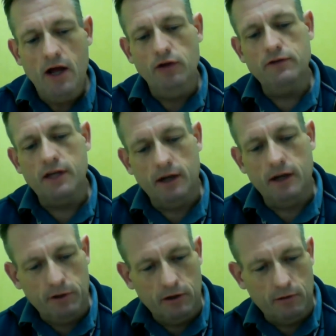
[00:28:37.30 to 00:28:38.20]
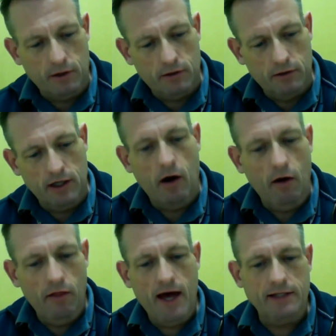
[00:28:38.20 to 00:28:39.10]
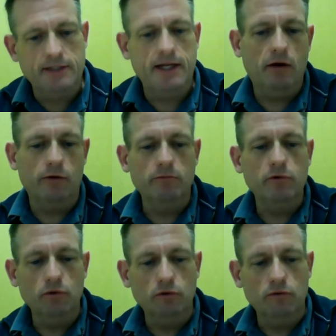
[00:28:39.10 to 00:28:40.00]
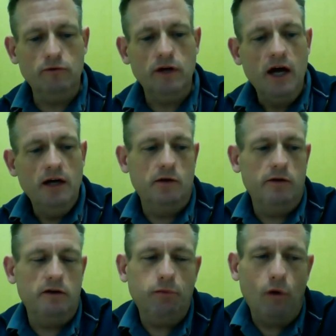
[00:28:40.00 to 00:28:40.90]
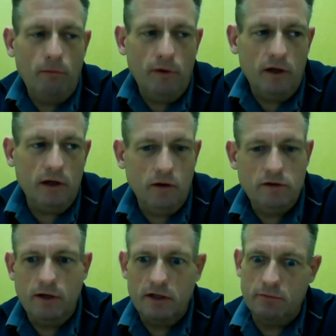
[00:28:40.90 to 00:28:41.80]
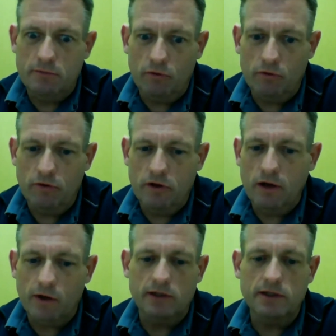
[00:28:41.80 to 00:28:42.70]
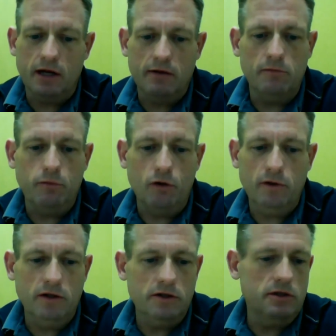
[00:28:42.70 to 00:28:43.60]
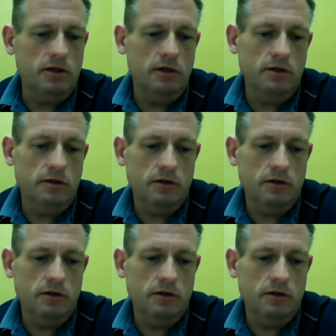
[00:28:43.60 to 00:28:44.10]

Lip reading: you've set it up incorrectly, and all that is now removed, so the deployment goes much smoother. The networking side of the deployment is